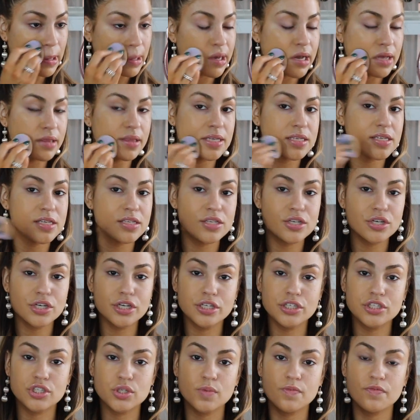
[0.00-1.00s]
And this is a
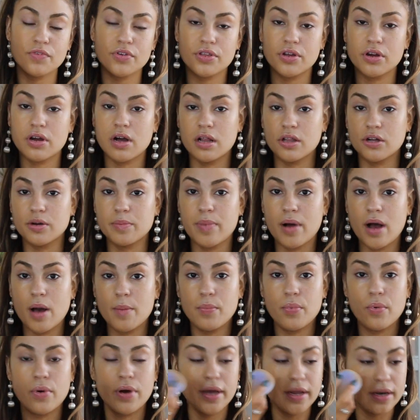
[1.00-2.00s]
good dupe for the
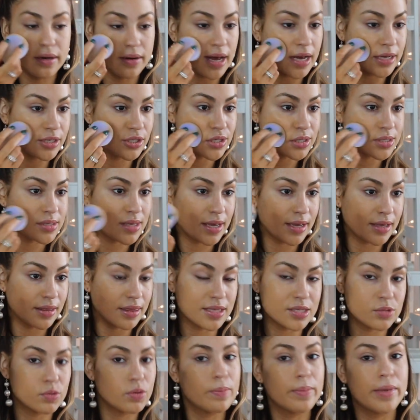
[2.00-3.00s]
ColourPop one. I just like
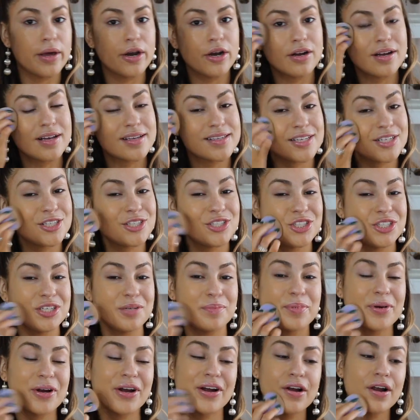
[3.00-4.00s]
this one better because it's
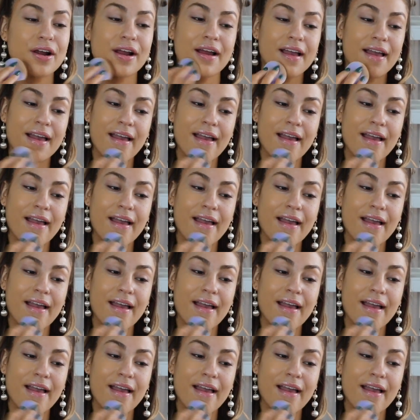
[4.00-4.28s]
cheaper.